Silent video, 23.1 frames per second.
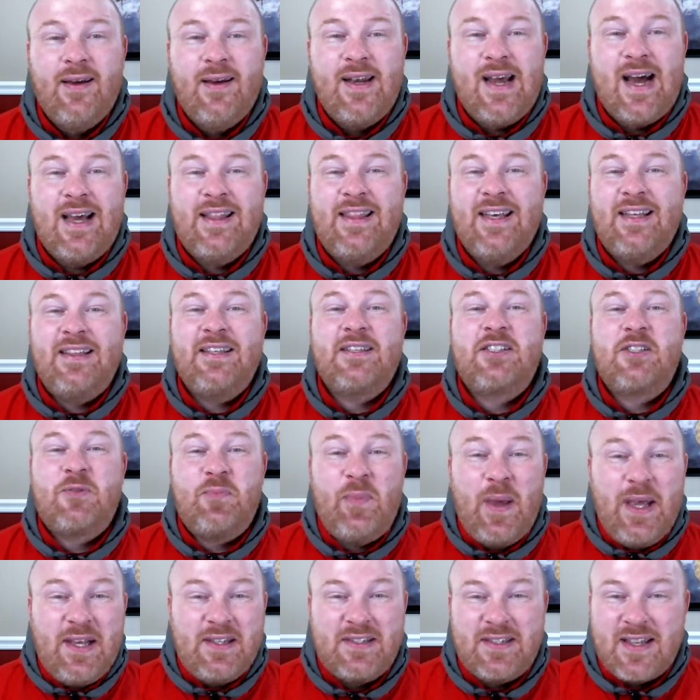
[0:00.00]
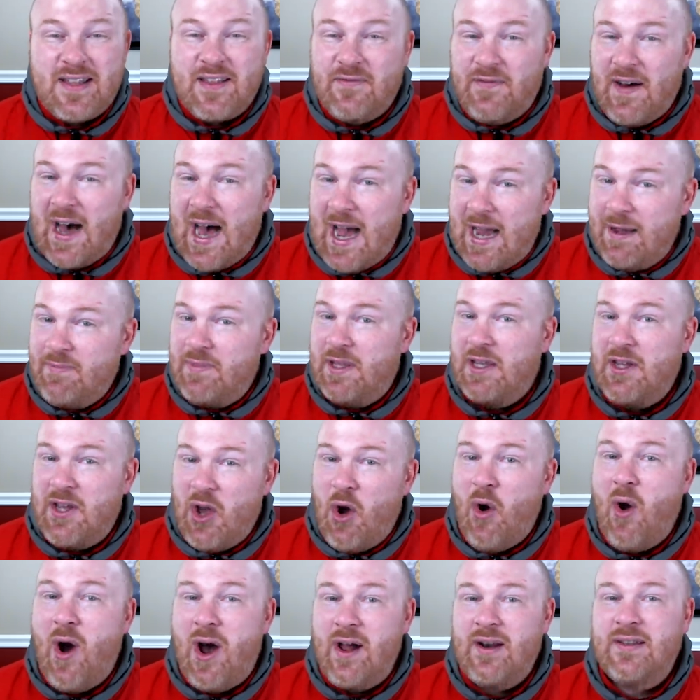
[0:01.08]
Now, I think this speaks to the vibe that
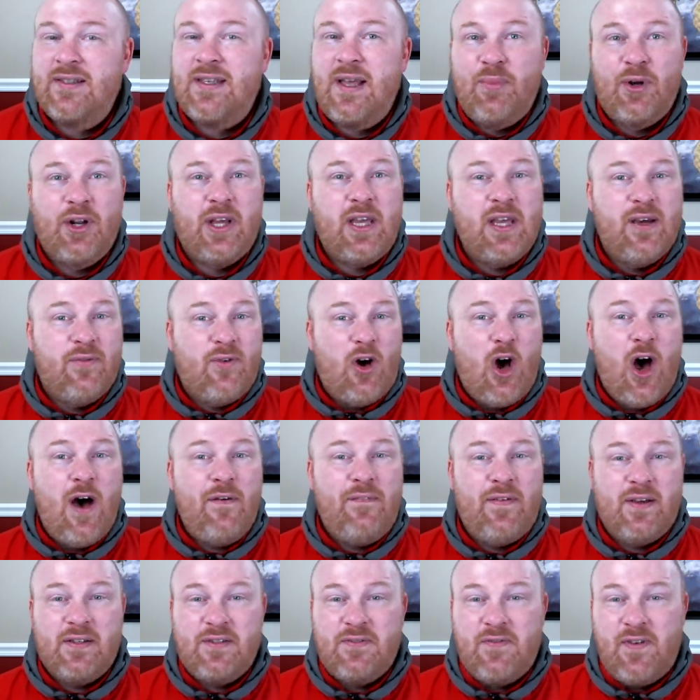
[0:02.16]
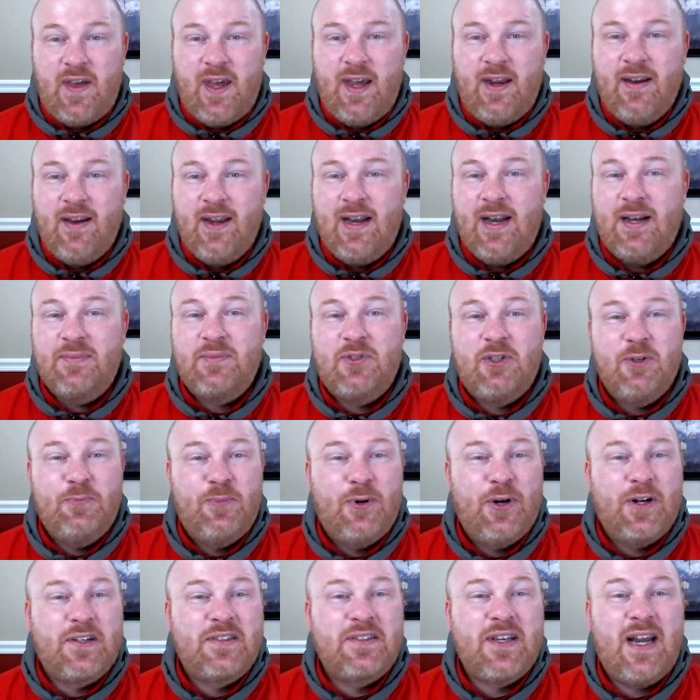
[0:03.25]
Johann is able to give off as Fain, and I'm
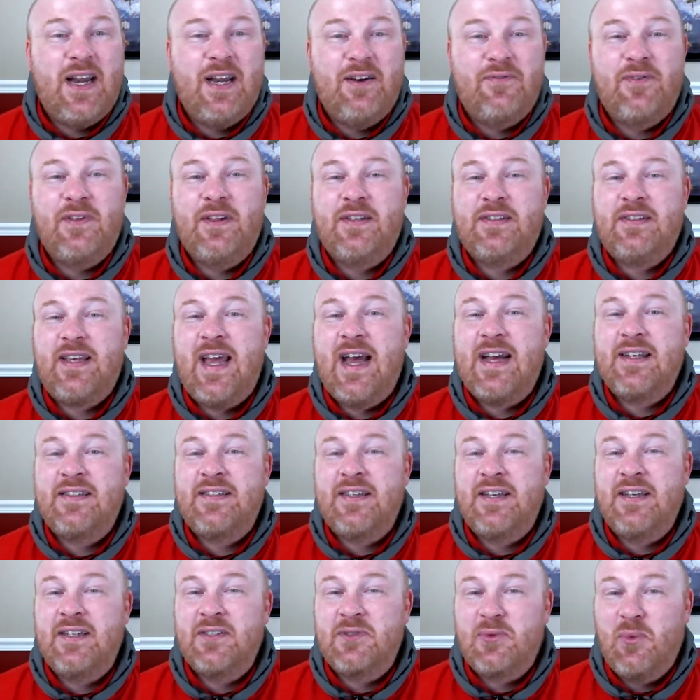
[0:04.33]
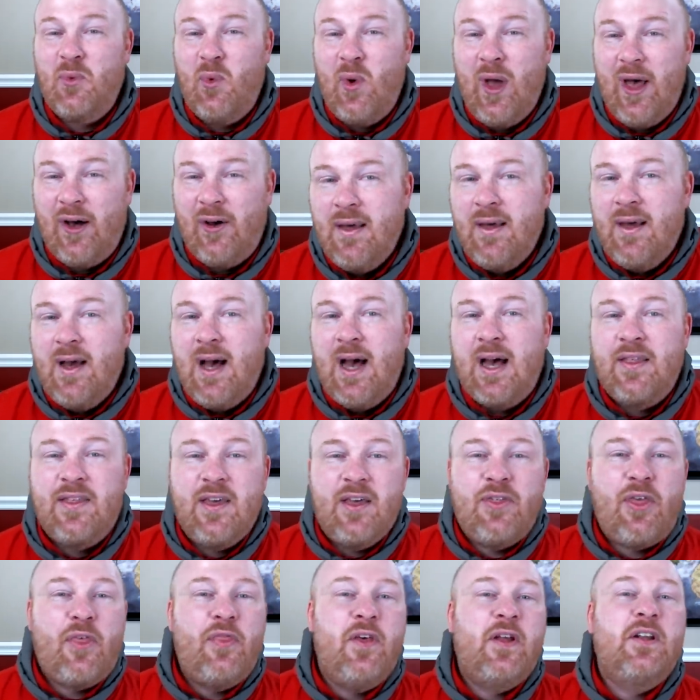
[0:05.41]
super excited for this casting as well. The
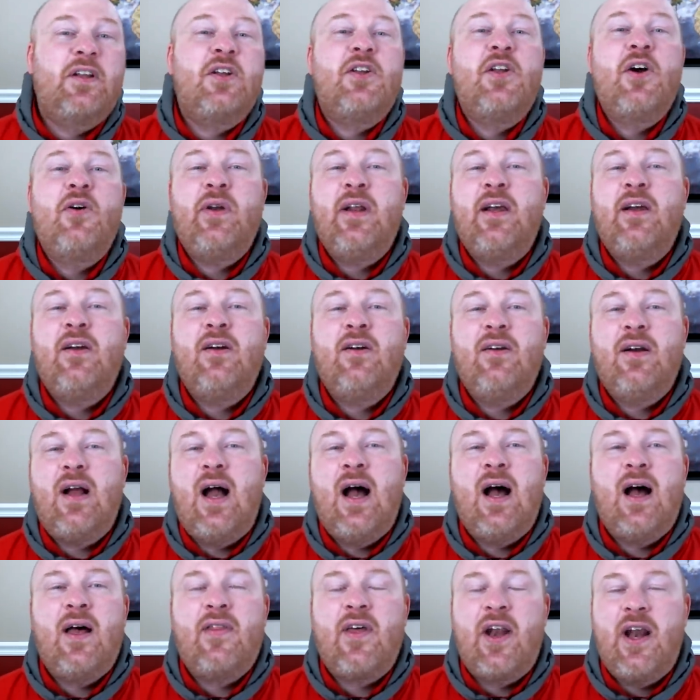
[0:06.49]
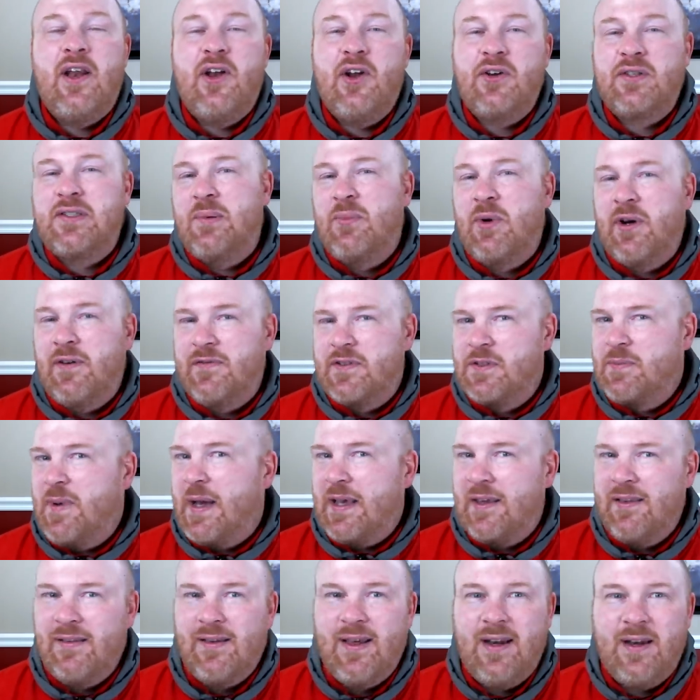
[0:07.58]
other thing to note here that I know someone have
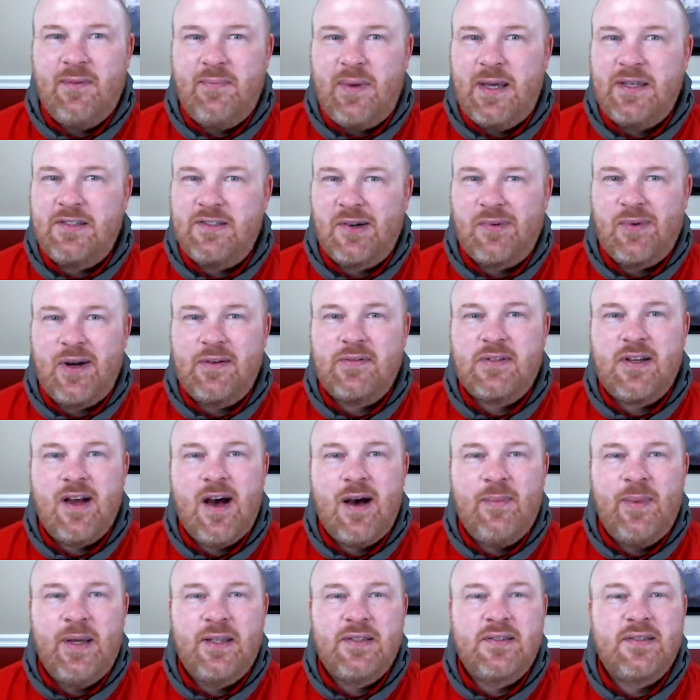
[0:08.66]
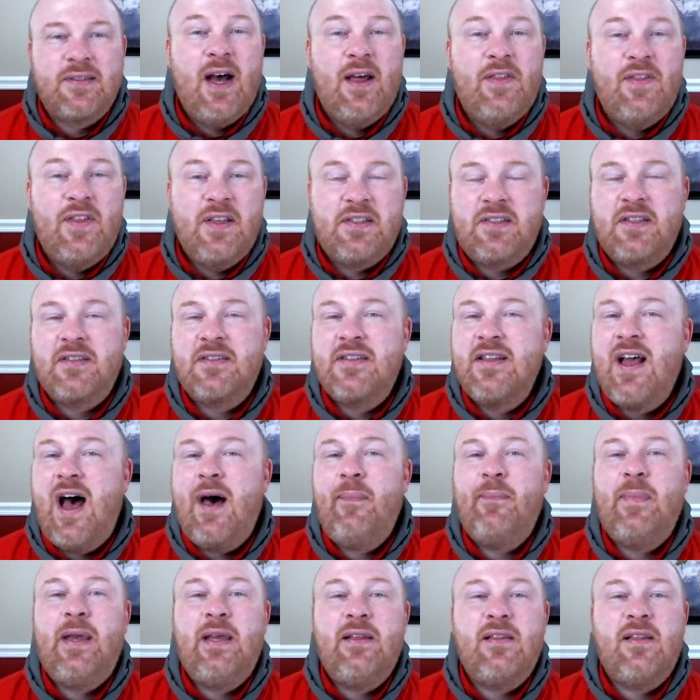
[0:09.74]
speculated based on Rafe's comments, this does
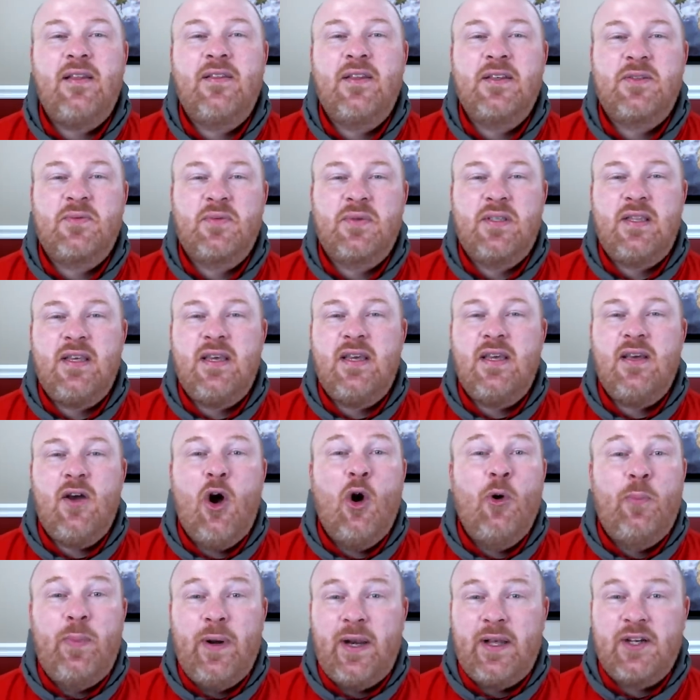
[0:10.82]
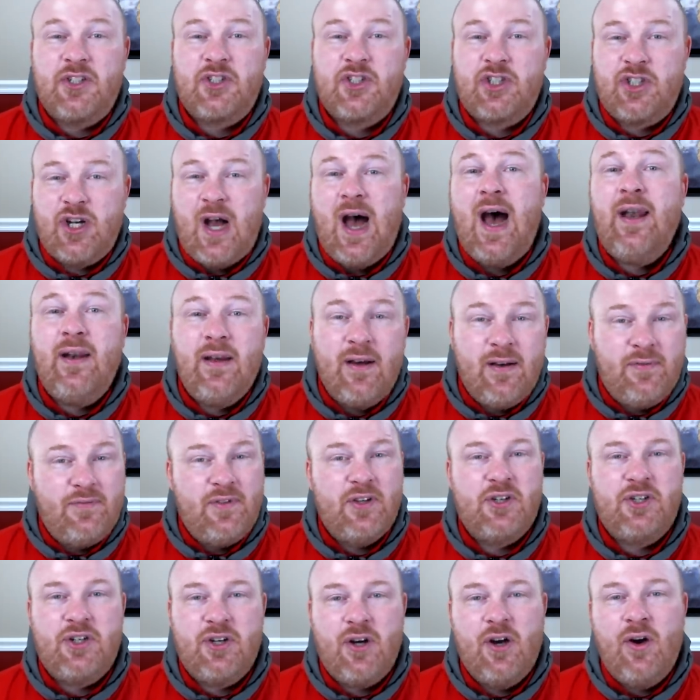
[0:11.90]
not mean that this was the opening shot of the
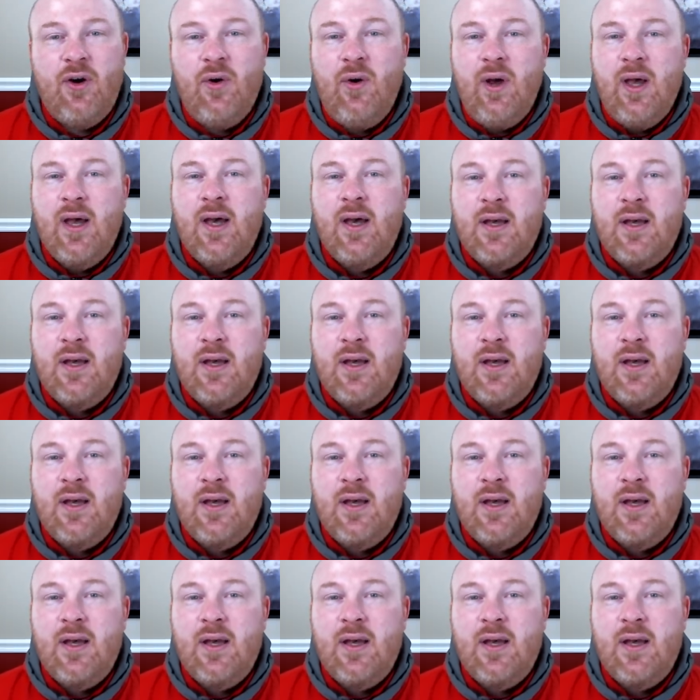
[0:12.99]
show.